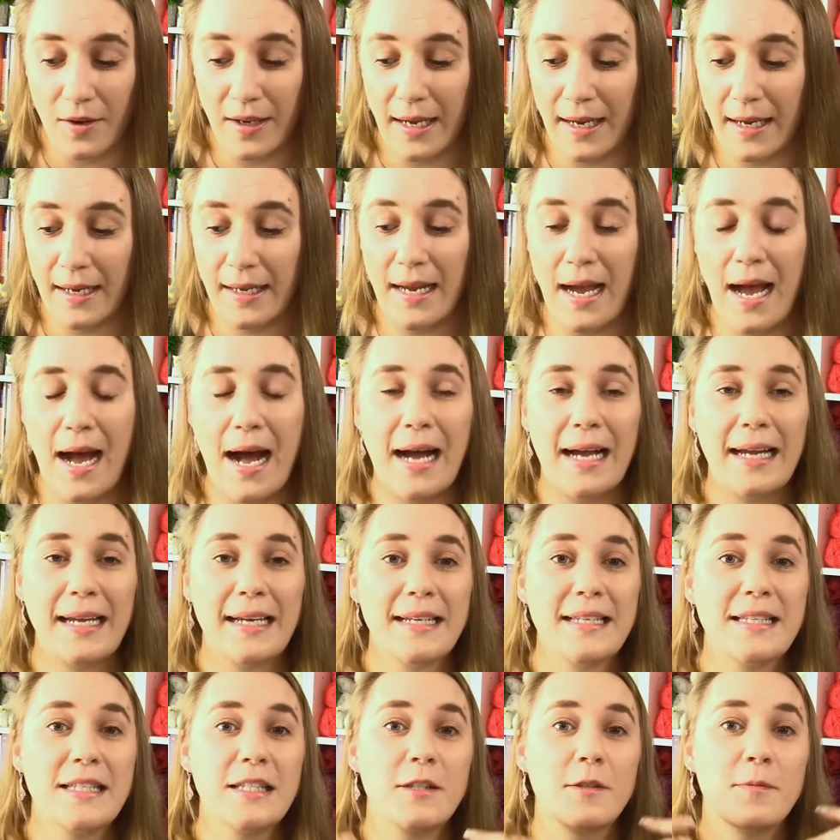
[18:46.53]
Okay, I
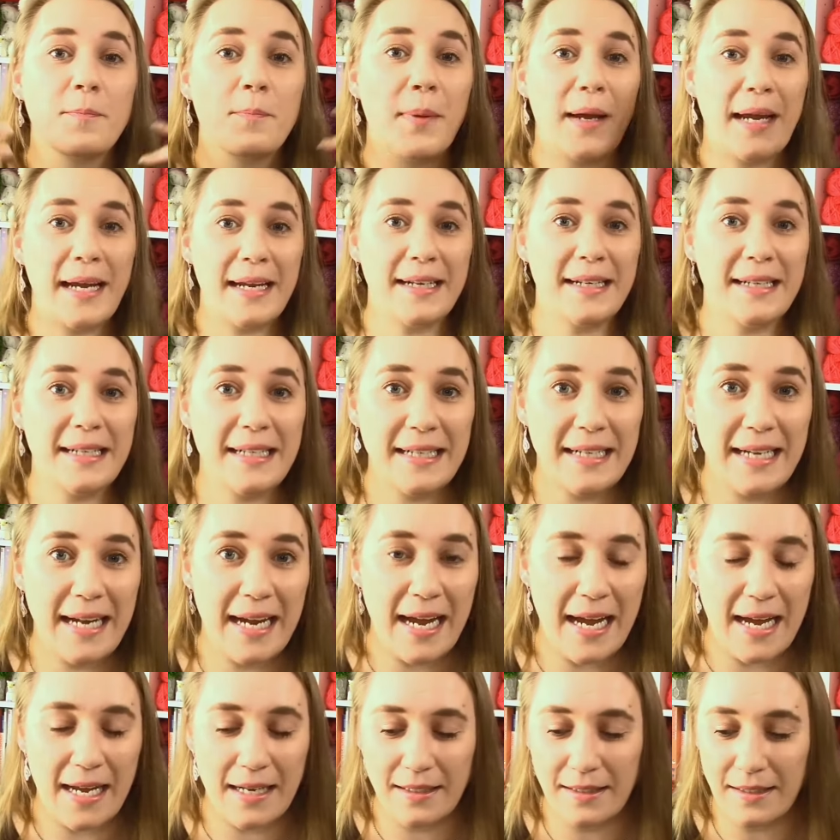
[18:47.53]
expanded
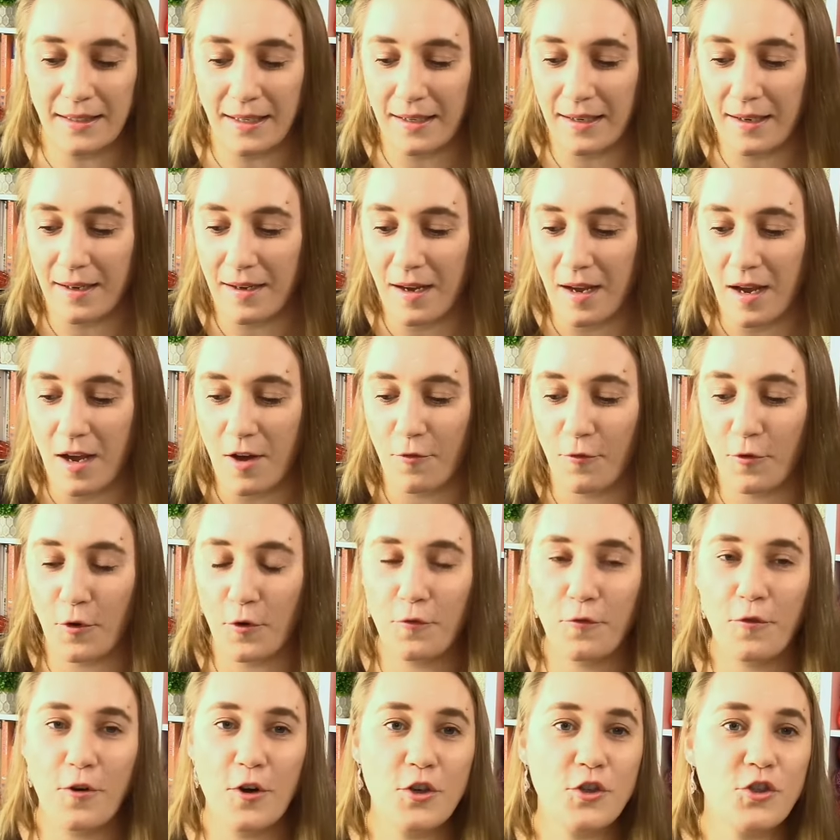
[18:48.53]
again for
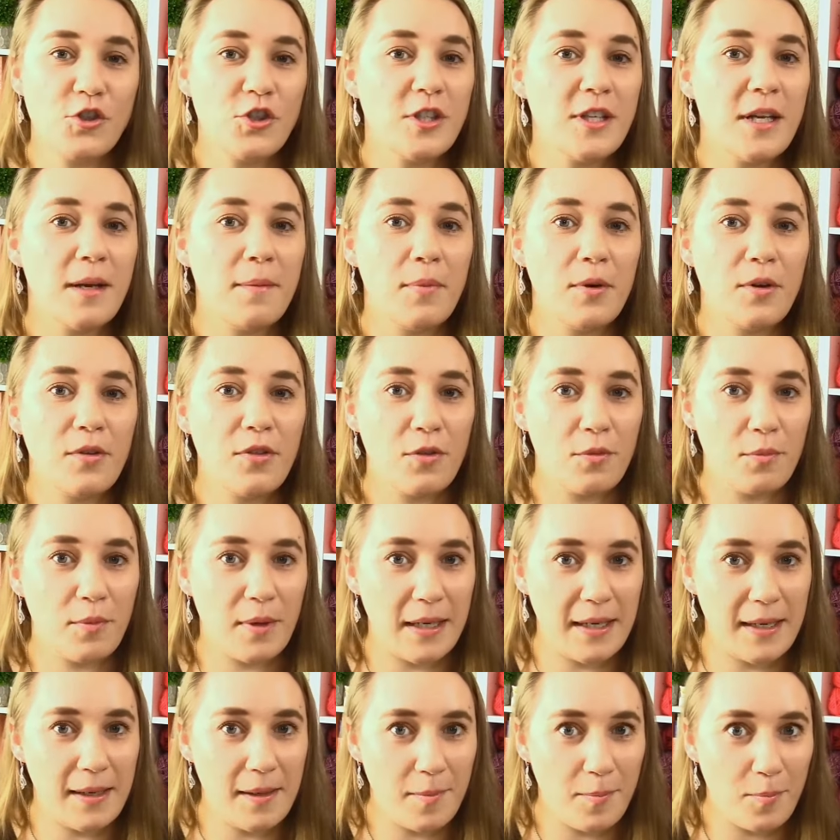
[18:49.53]
version number
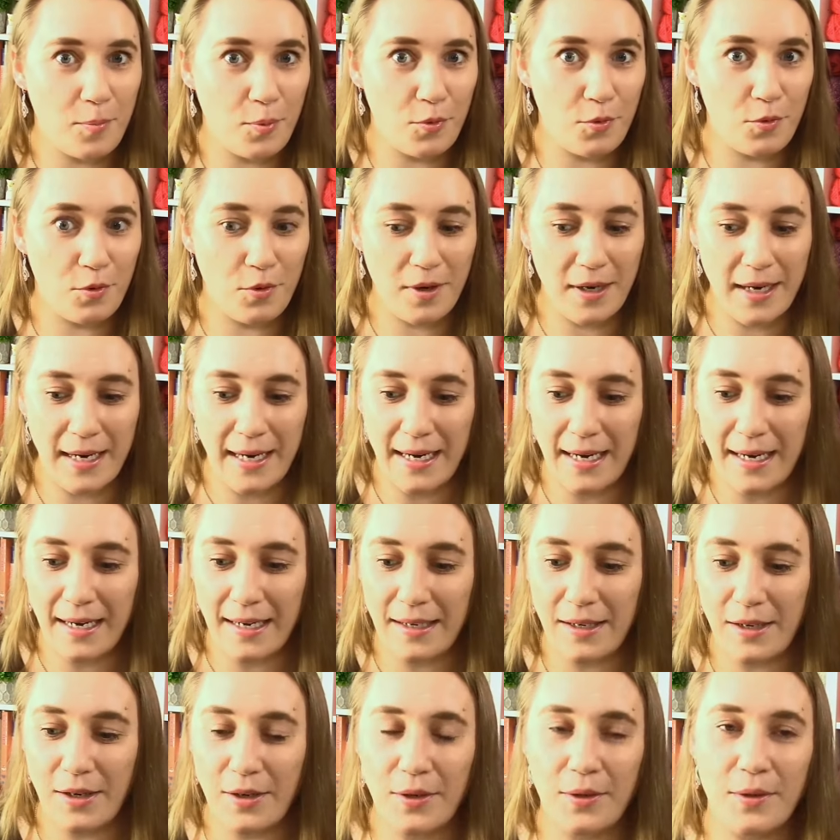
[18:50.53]
three,
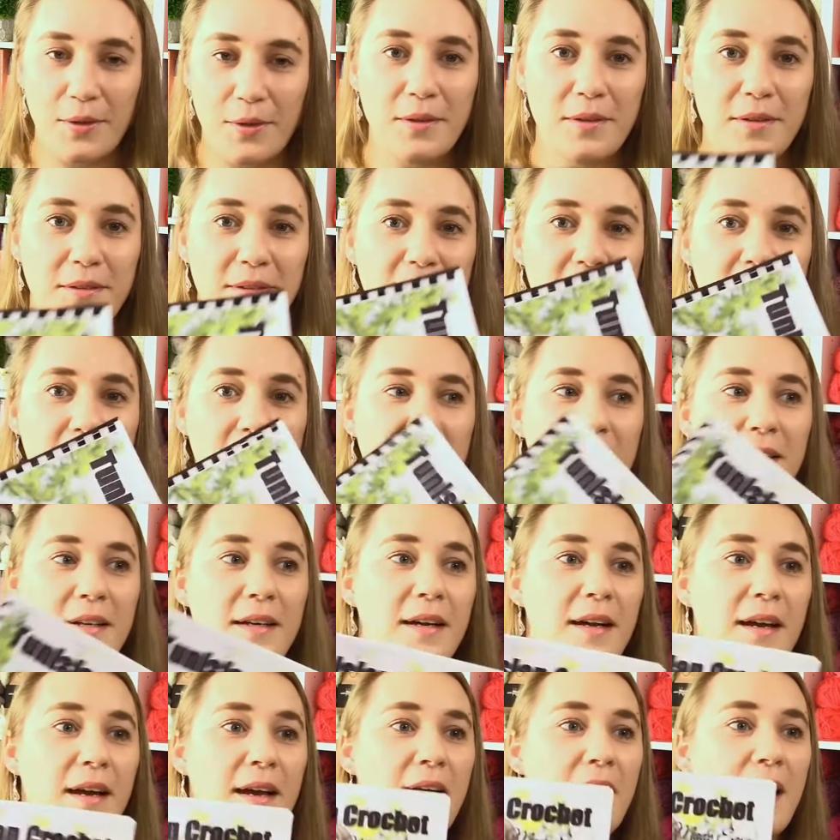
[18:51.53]
brand new.
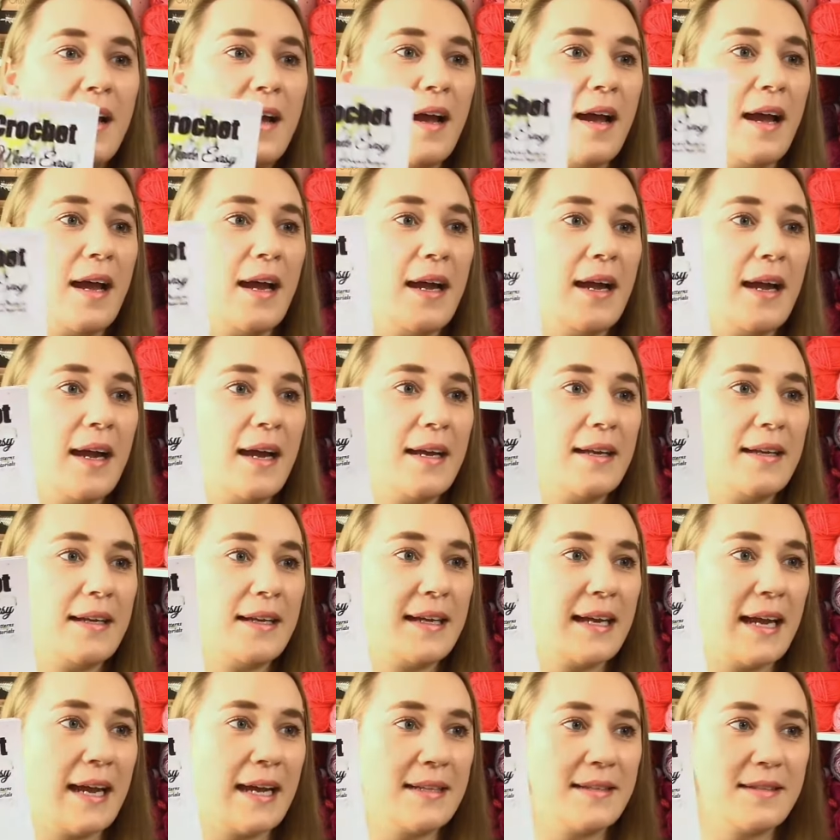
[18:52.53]
And
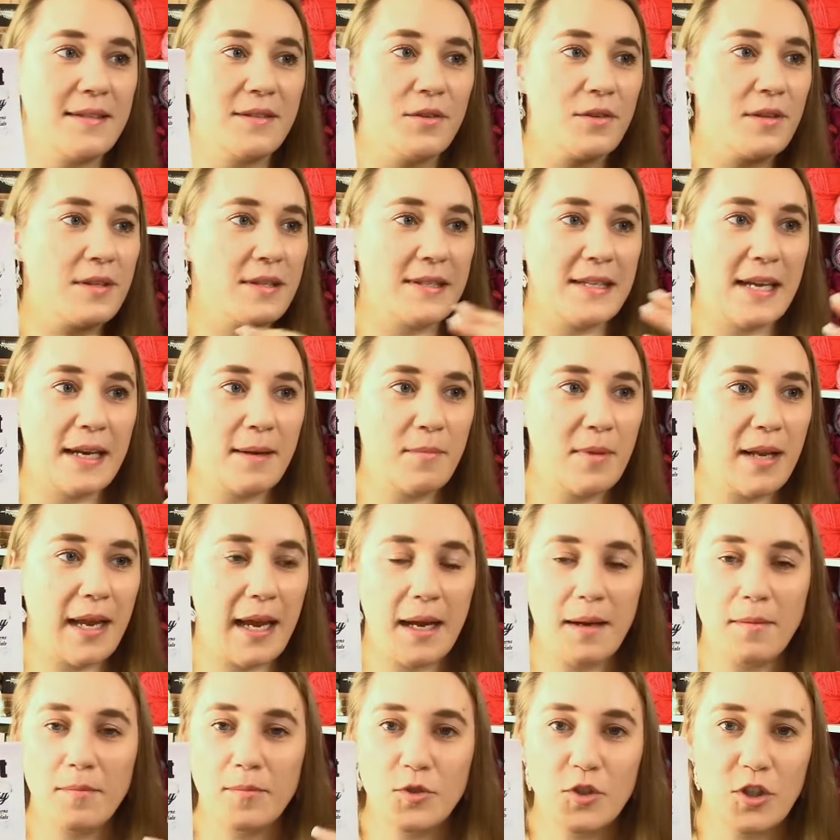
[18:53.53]
again, still the same
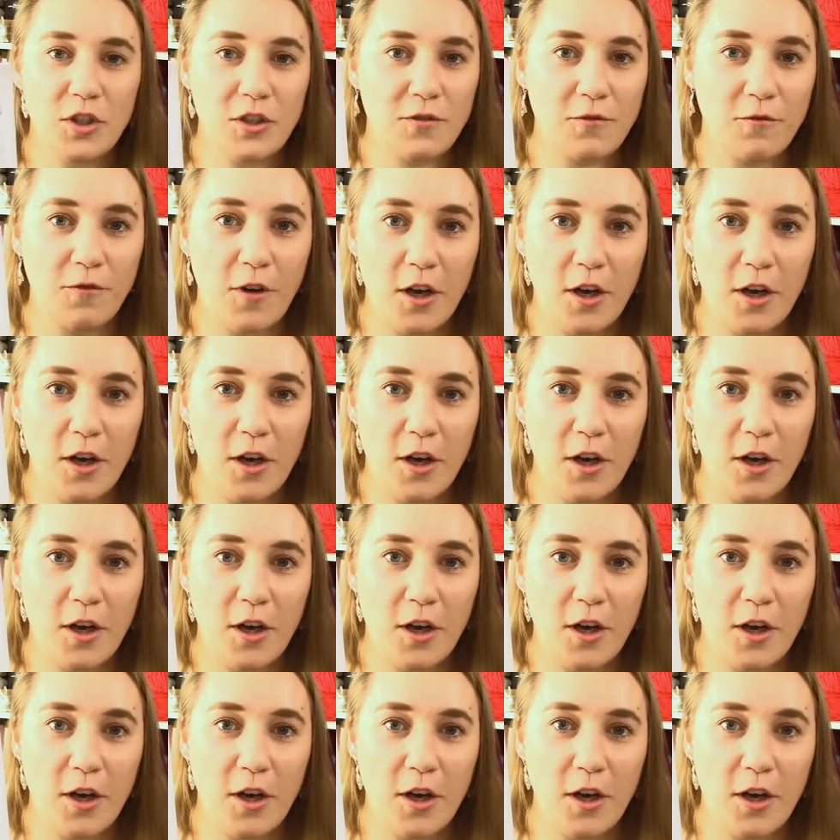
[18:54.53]
name, just